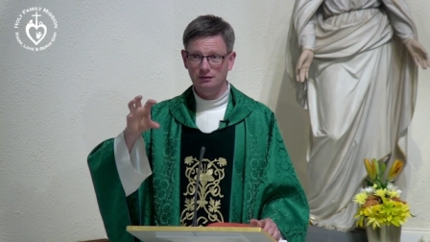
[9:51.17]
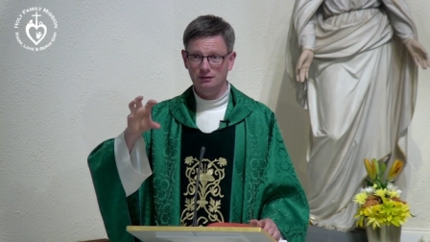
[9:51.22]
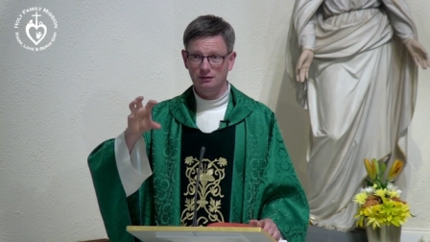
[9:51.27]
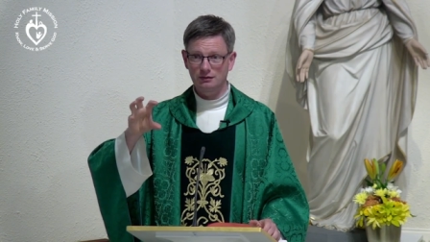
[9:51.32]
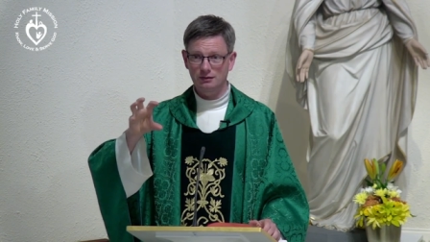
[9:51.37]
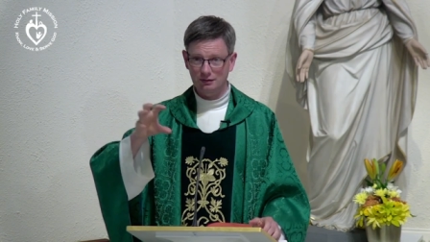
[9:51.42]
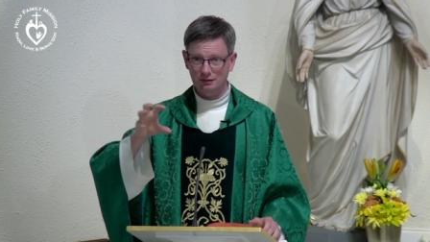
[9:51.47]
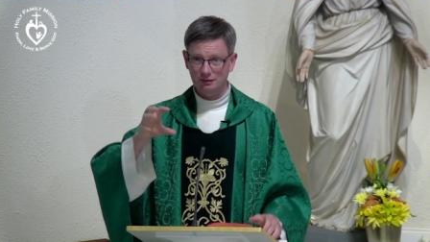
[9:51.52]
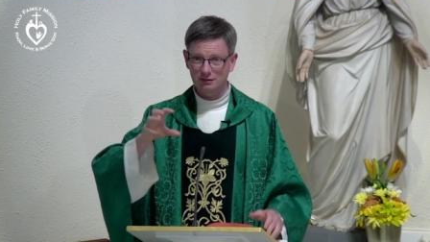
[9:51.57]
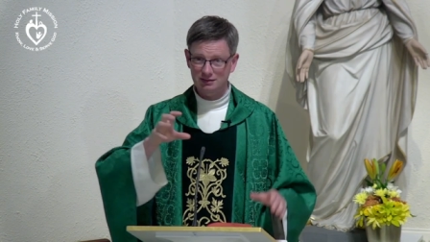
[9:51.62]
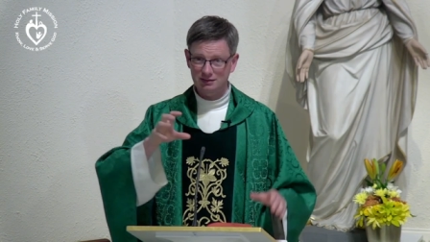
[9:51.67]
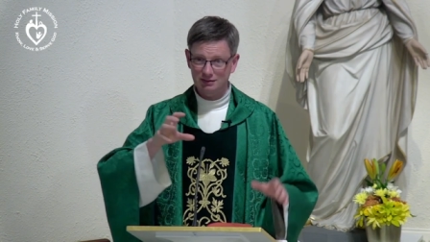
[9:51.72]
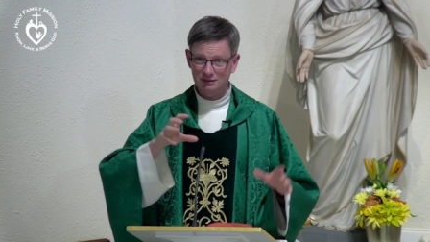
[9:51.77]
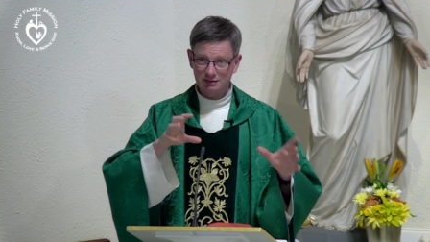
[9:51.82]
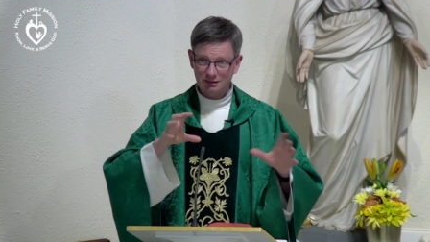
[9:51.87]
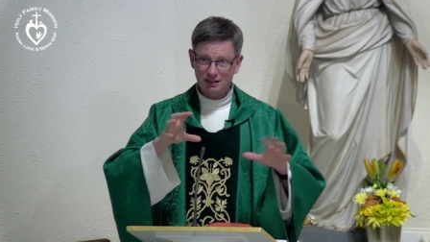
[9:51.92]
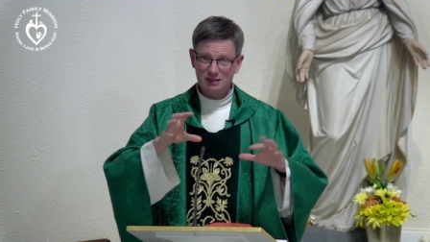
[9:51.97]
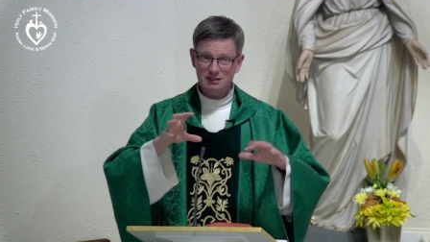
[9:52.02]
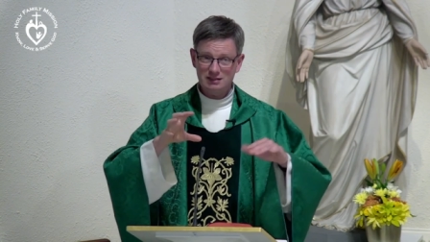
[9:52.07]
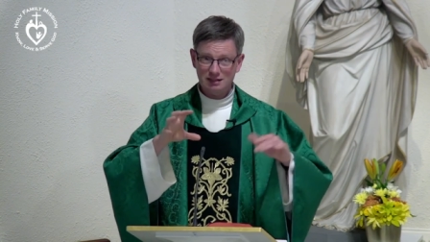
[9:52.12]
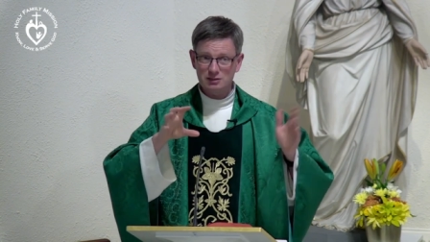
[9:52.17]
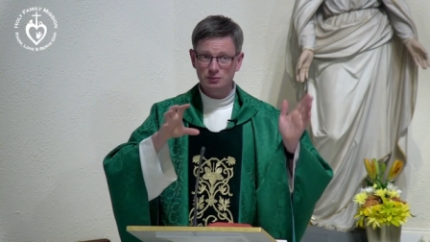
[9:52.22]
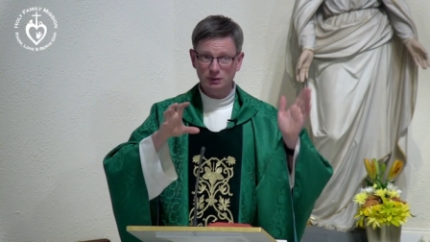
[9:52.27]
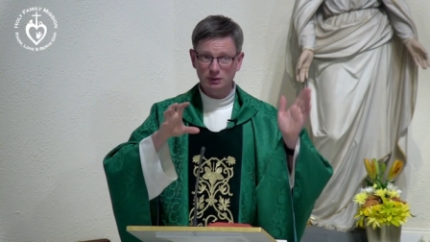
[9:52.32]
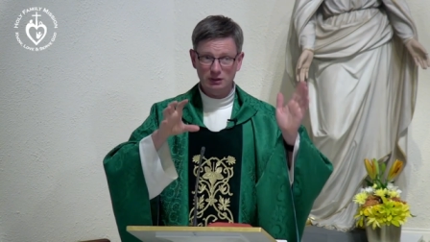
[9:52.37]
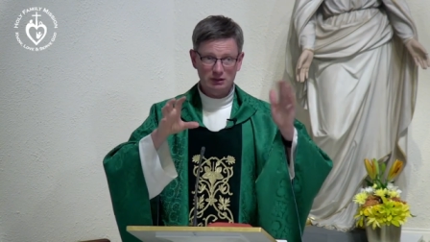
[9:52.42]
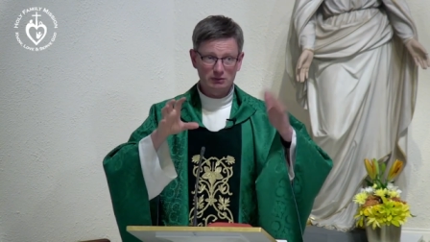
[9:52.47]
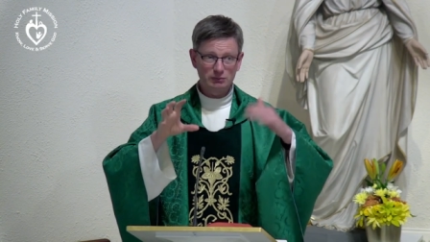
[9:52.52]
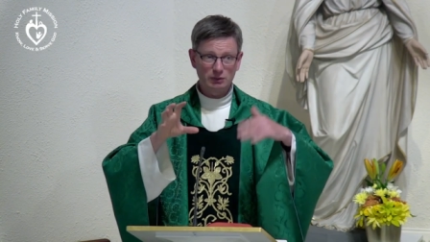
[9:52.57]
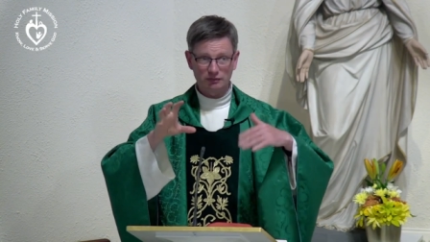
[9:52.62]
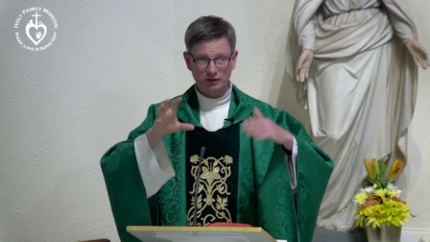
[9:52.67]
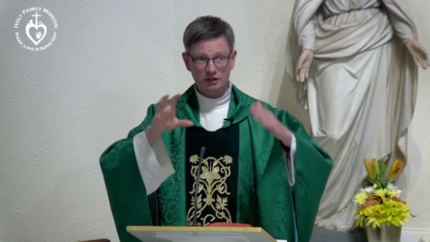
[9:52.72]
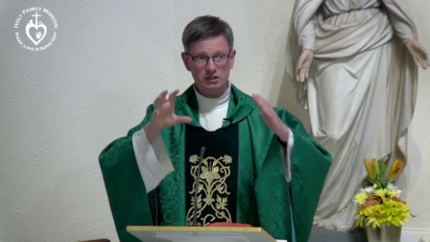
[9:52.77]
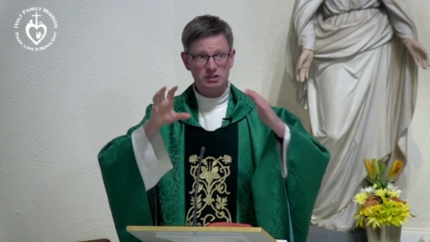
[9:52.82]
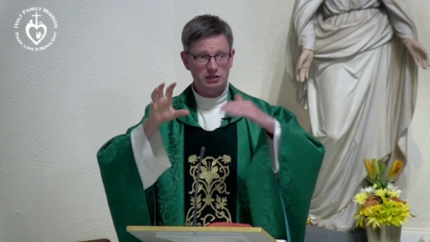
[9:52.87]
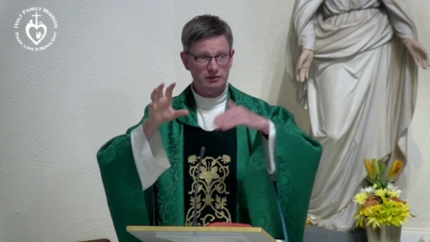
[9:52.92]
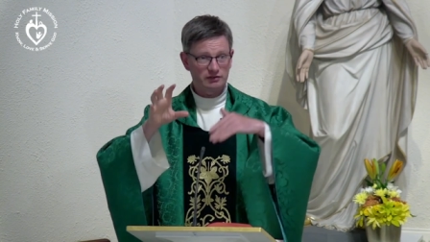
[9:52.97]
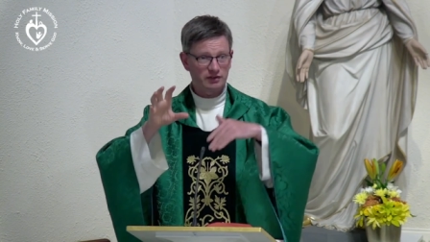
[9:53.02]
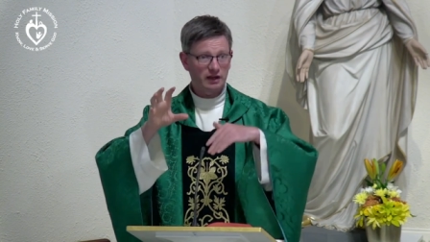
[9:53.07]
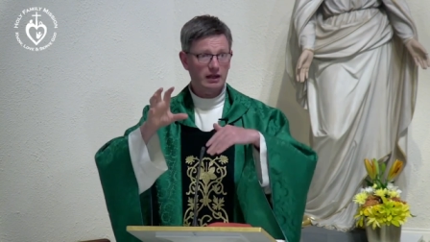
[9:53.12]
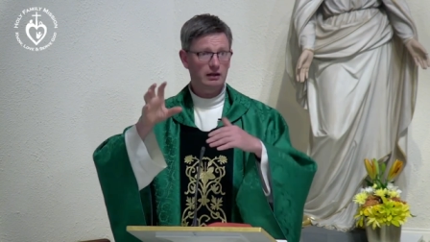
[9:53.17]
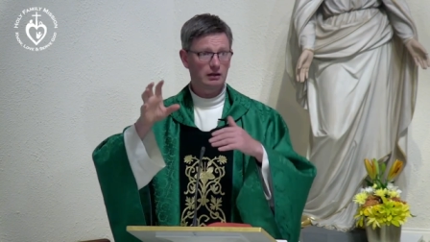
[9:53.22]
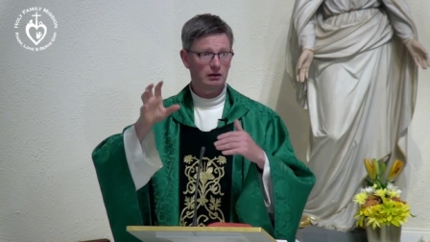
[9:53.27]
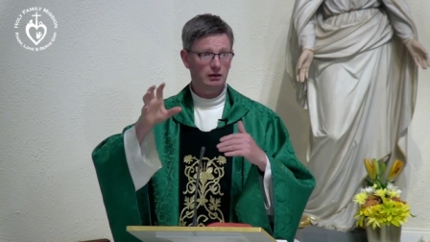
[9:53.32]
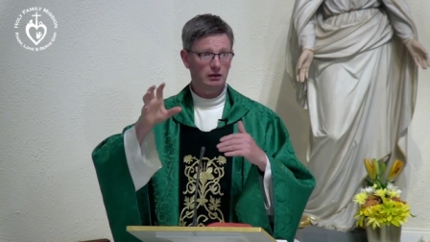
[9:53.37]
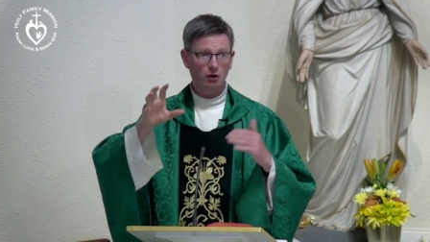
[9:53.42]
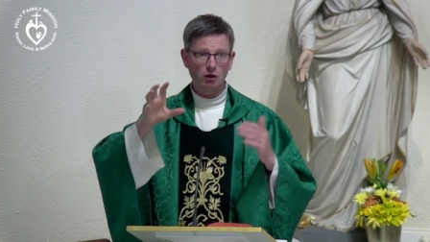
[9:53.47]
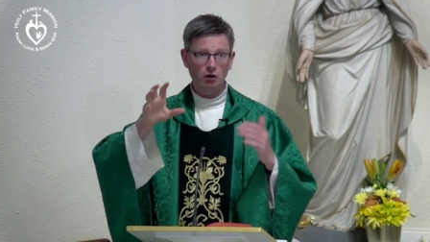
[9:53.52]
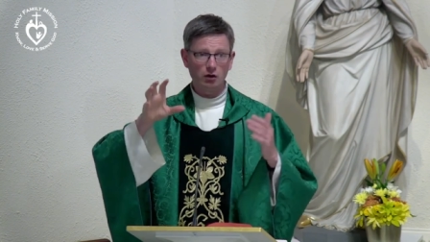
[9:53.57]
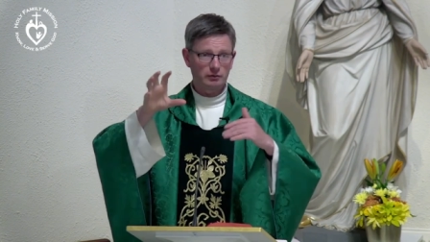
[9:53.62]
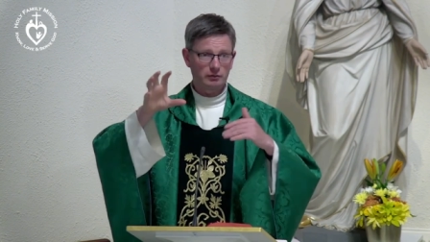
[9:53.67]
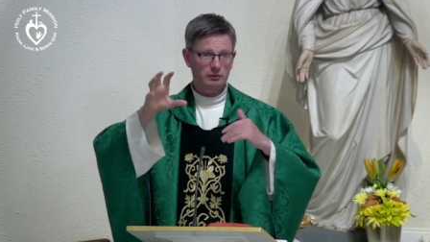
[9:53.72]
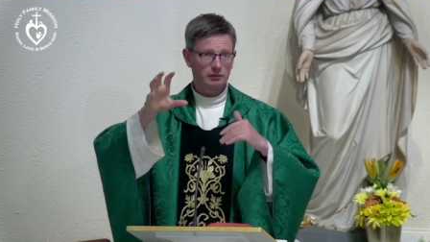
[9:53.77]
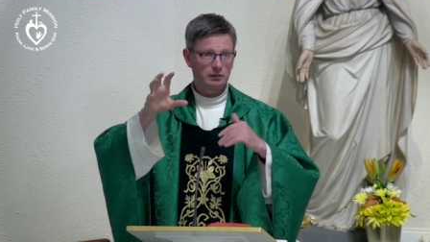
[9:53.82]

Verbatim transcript: Because these things will, will eventually fail, all of them.